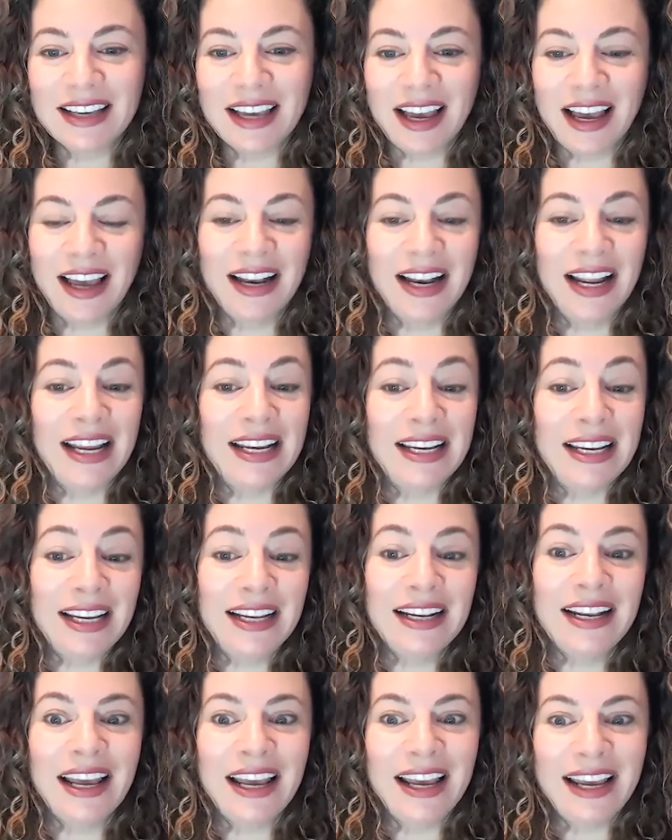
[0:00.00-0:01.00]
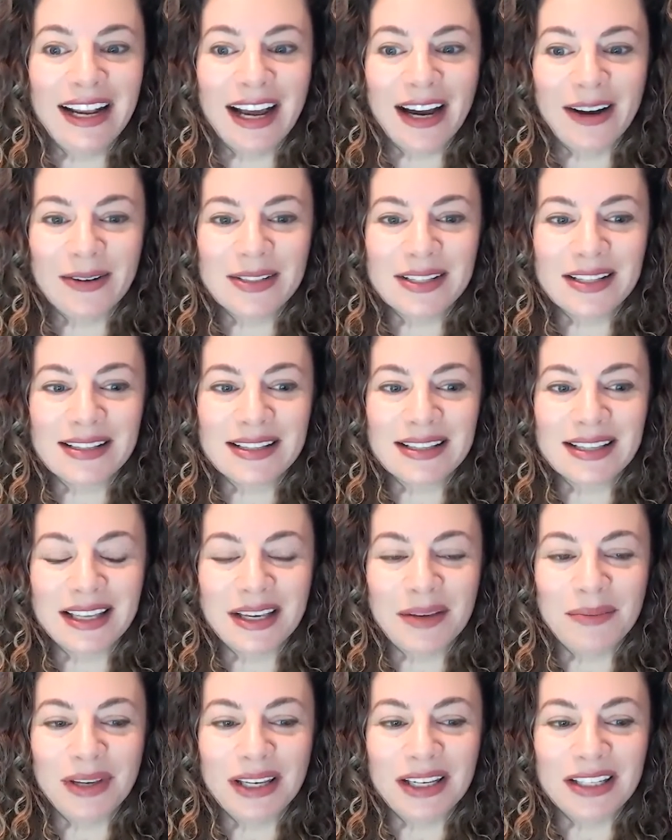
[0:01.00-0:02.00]
and I need 8 hours of
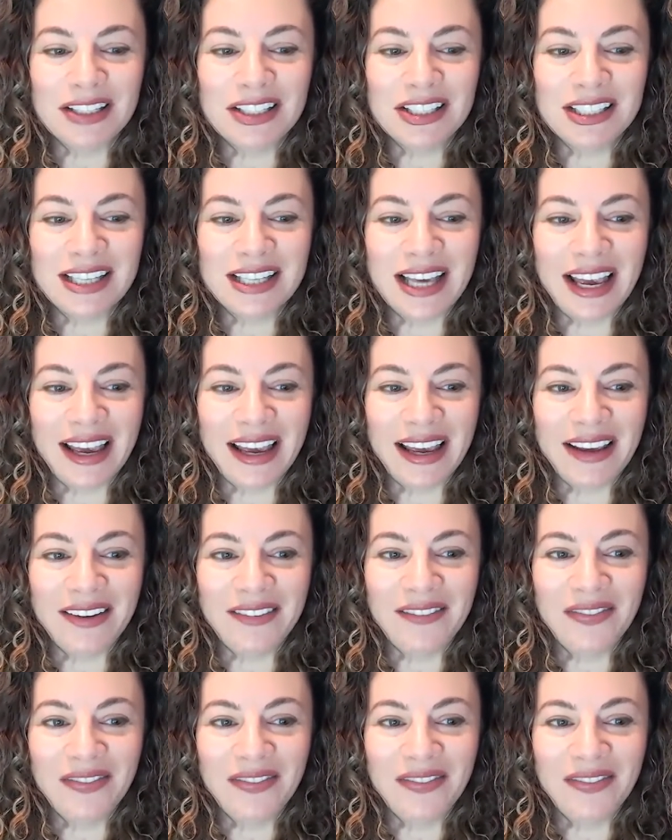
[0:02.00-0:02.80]
sleep each day.